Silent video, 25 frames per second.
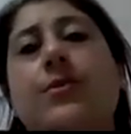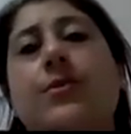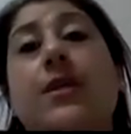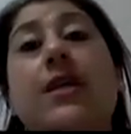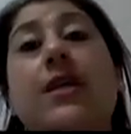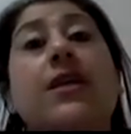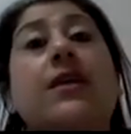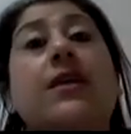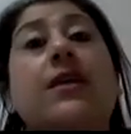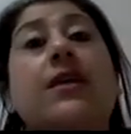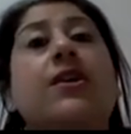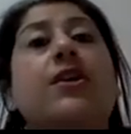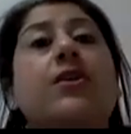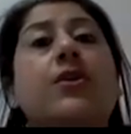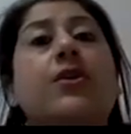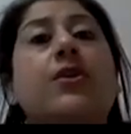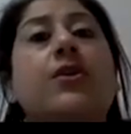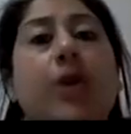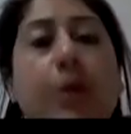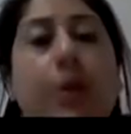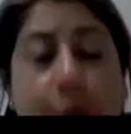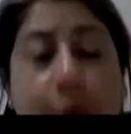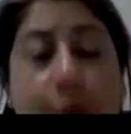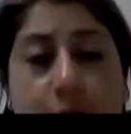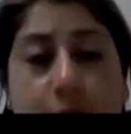the
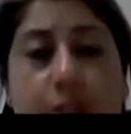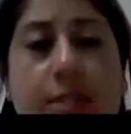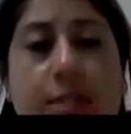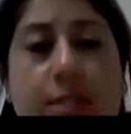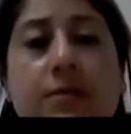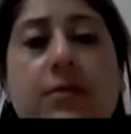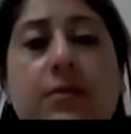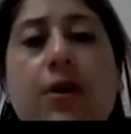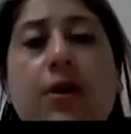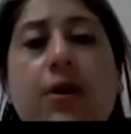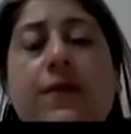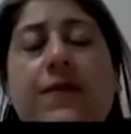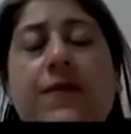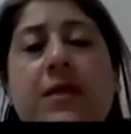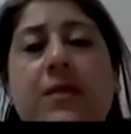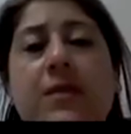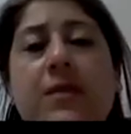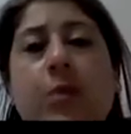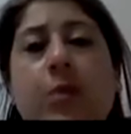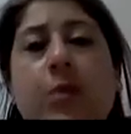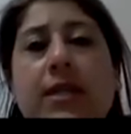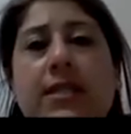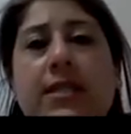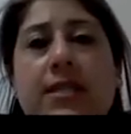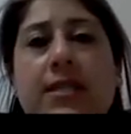conclusion of this
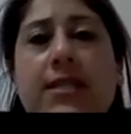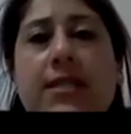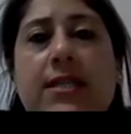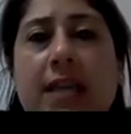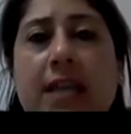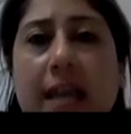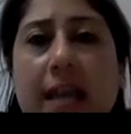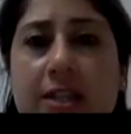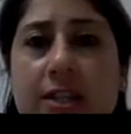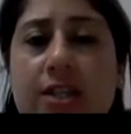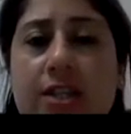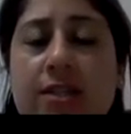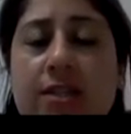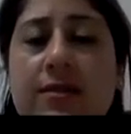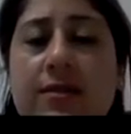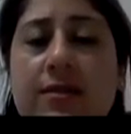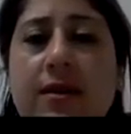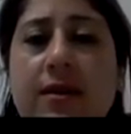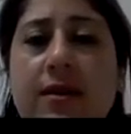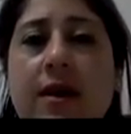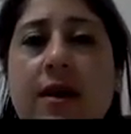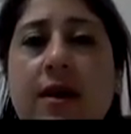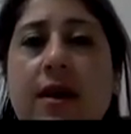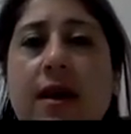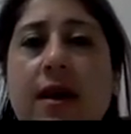
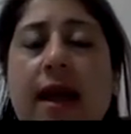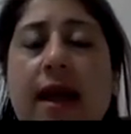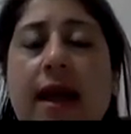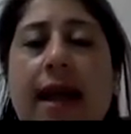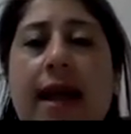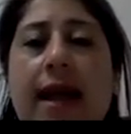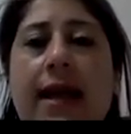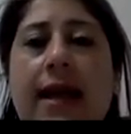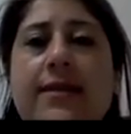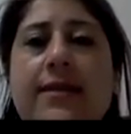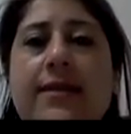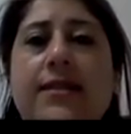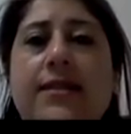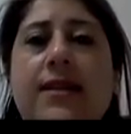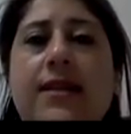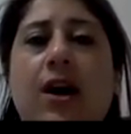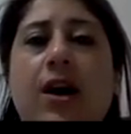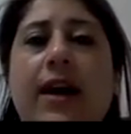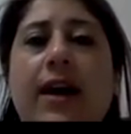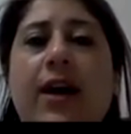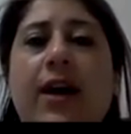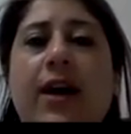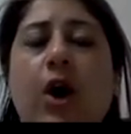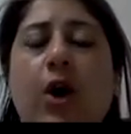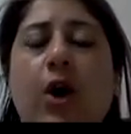presentation. And
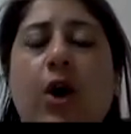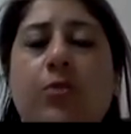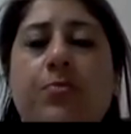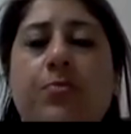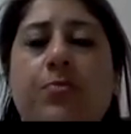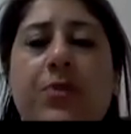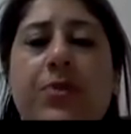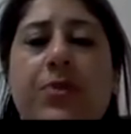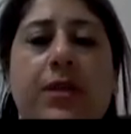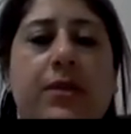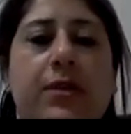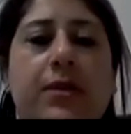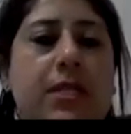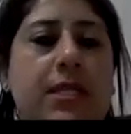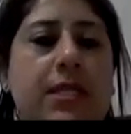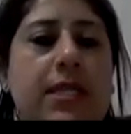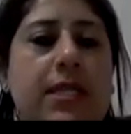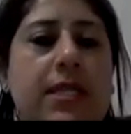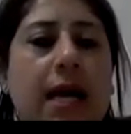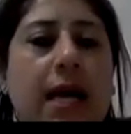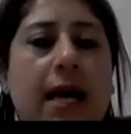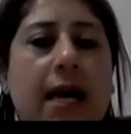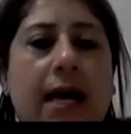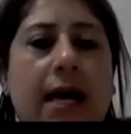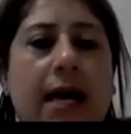I hope that
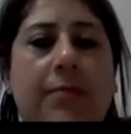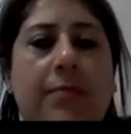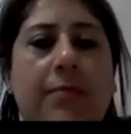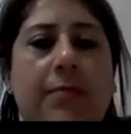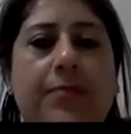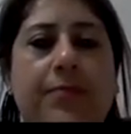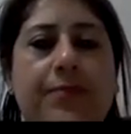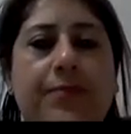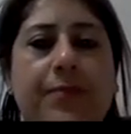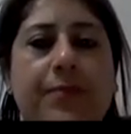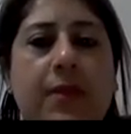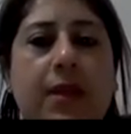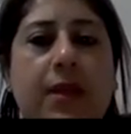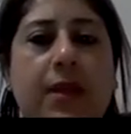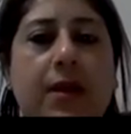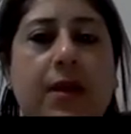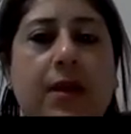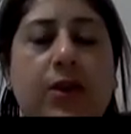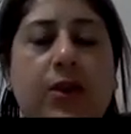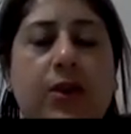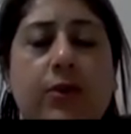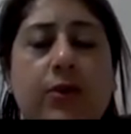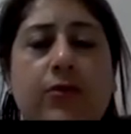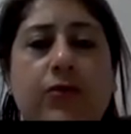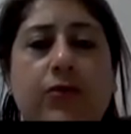
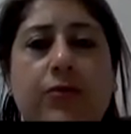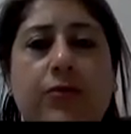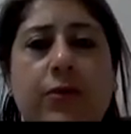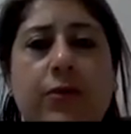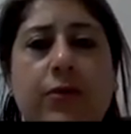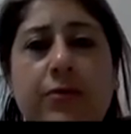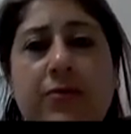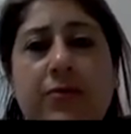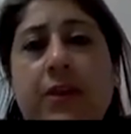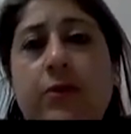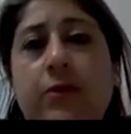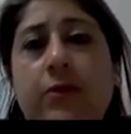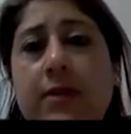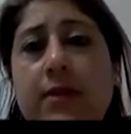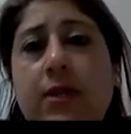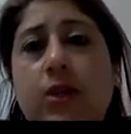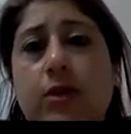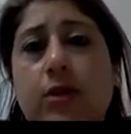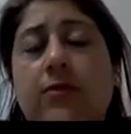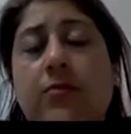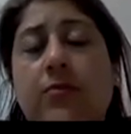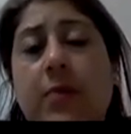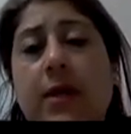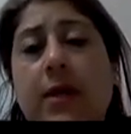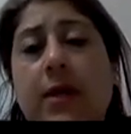you feel that
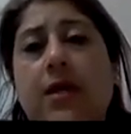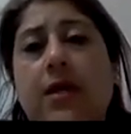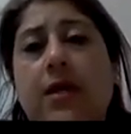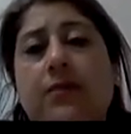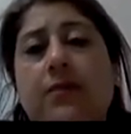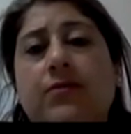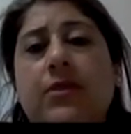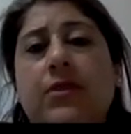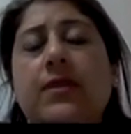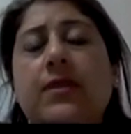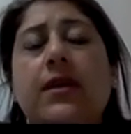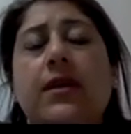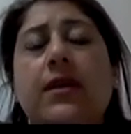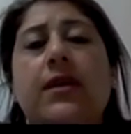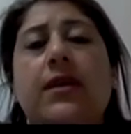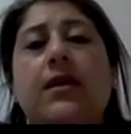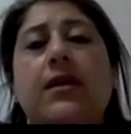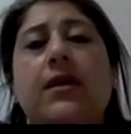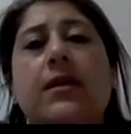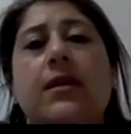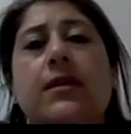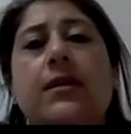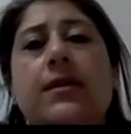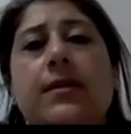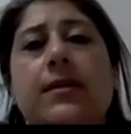you've been given
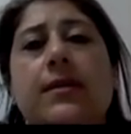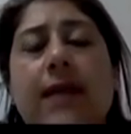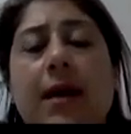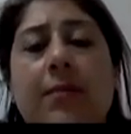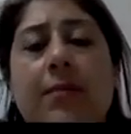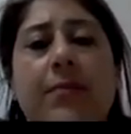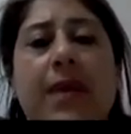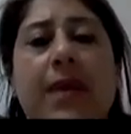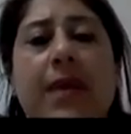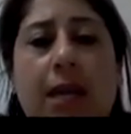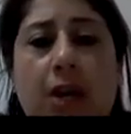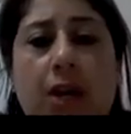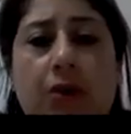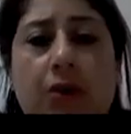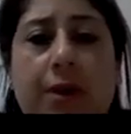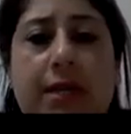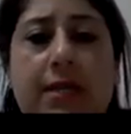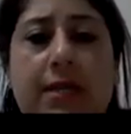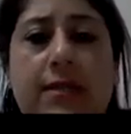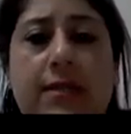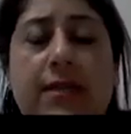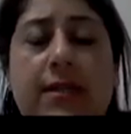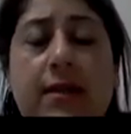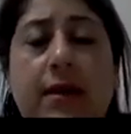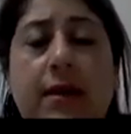some
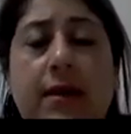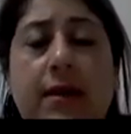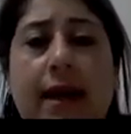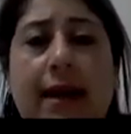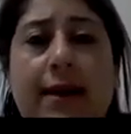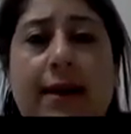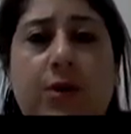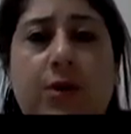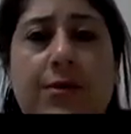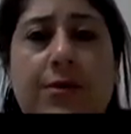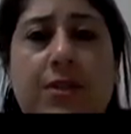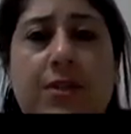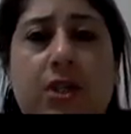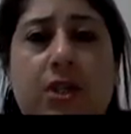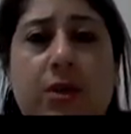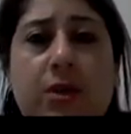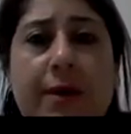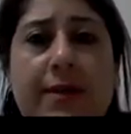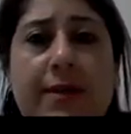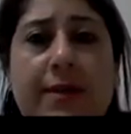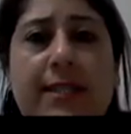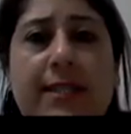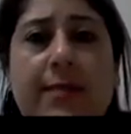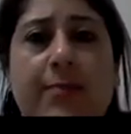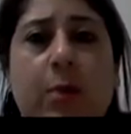areas and angles to
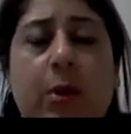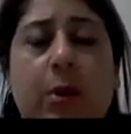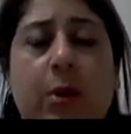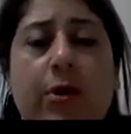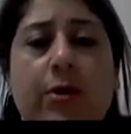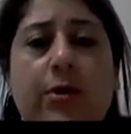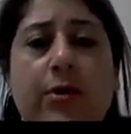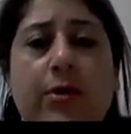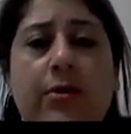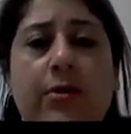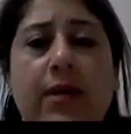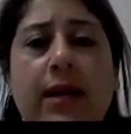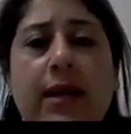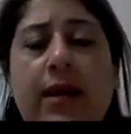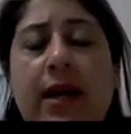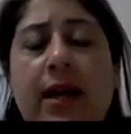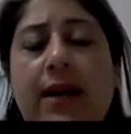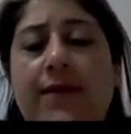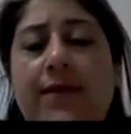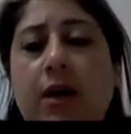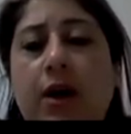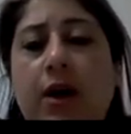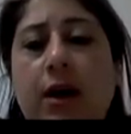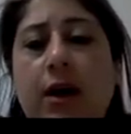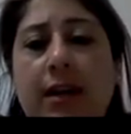explore and have
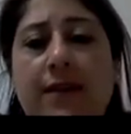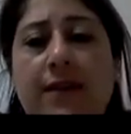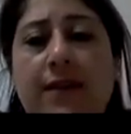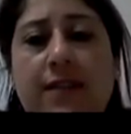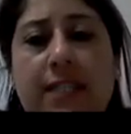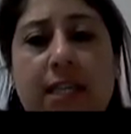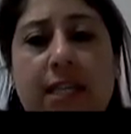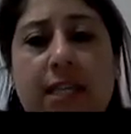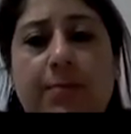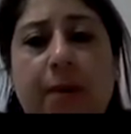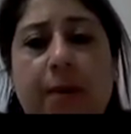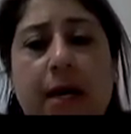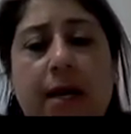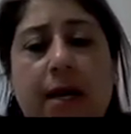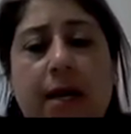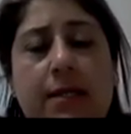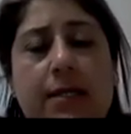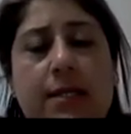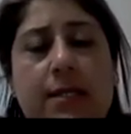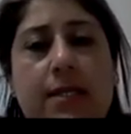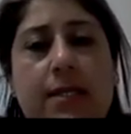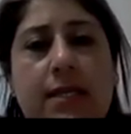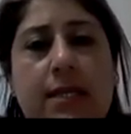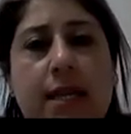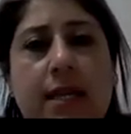a kind of deeper
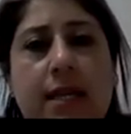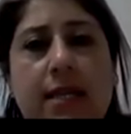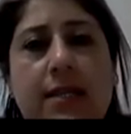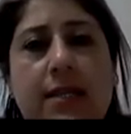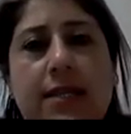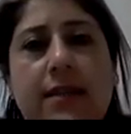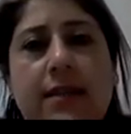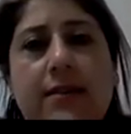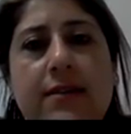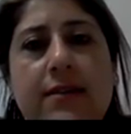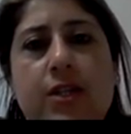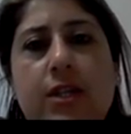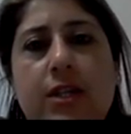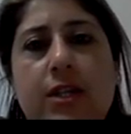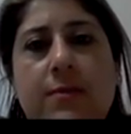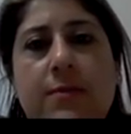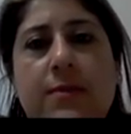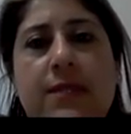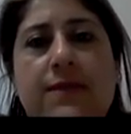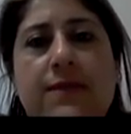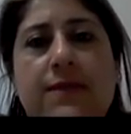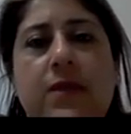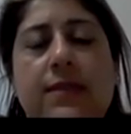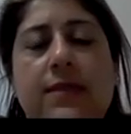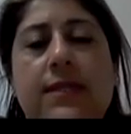understanding in
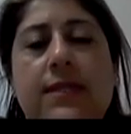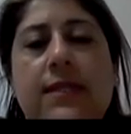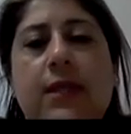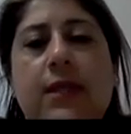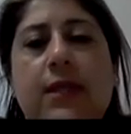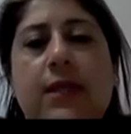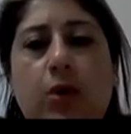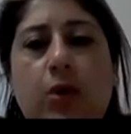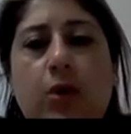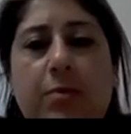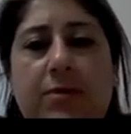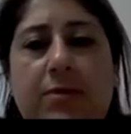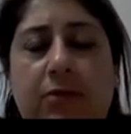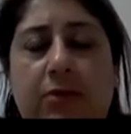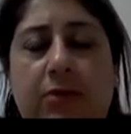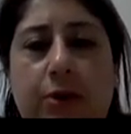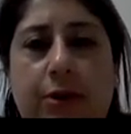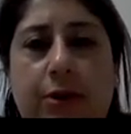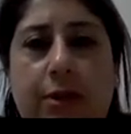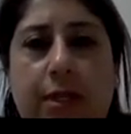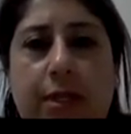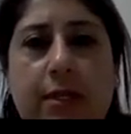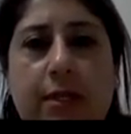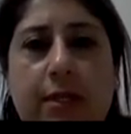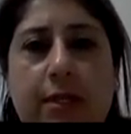terms of the scope of
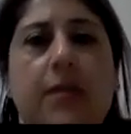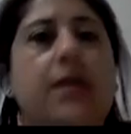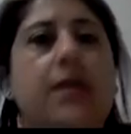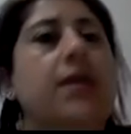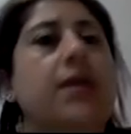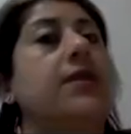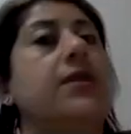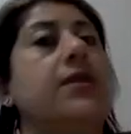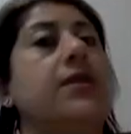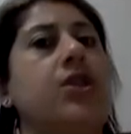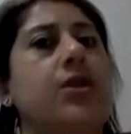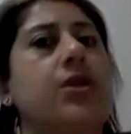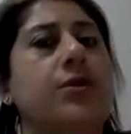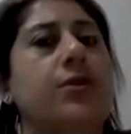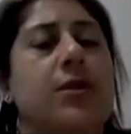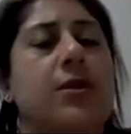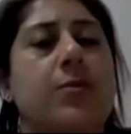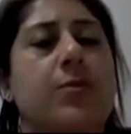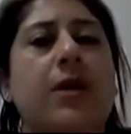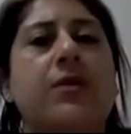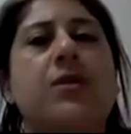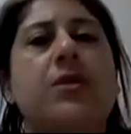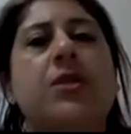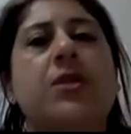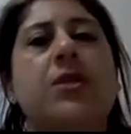learning that you're
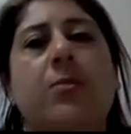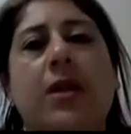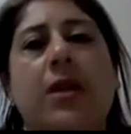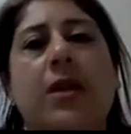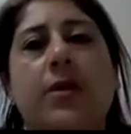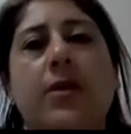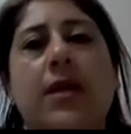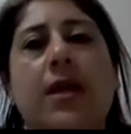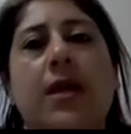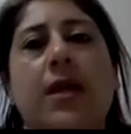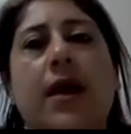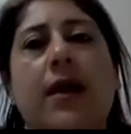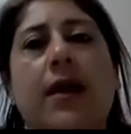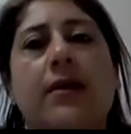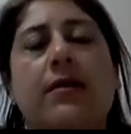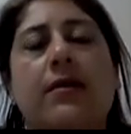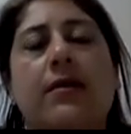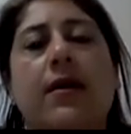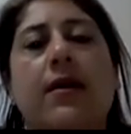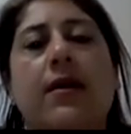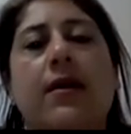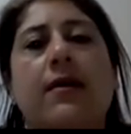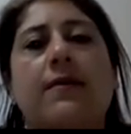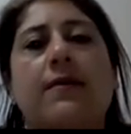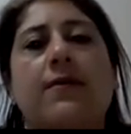supposed to be looking at
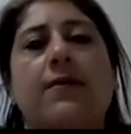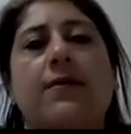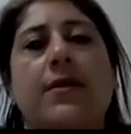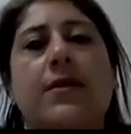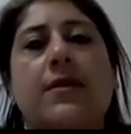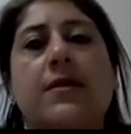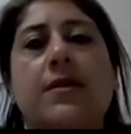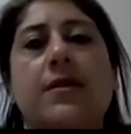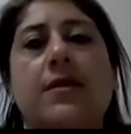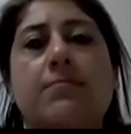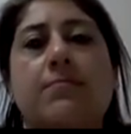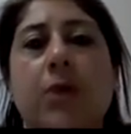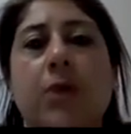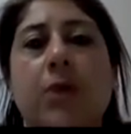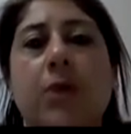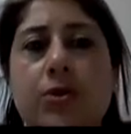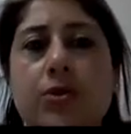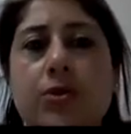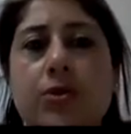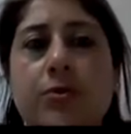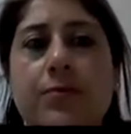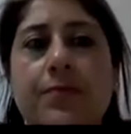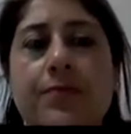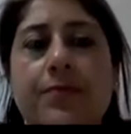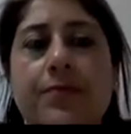for this
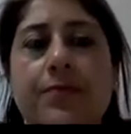module.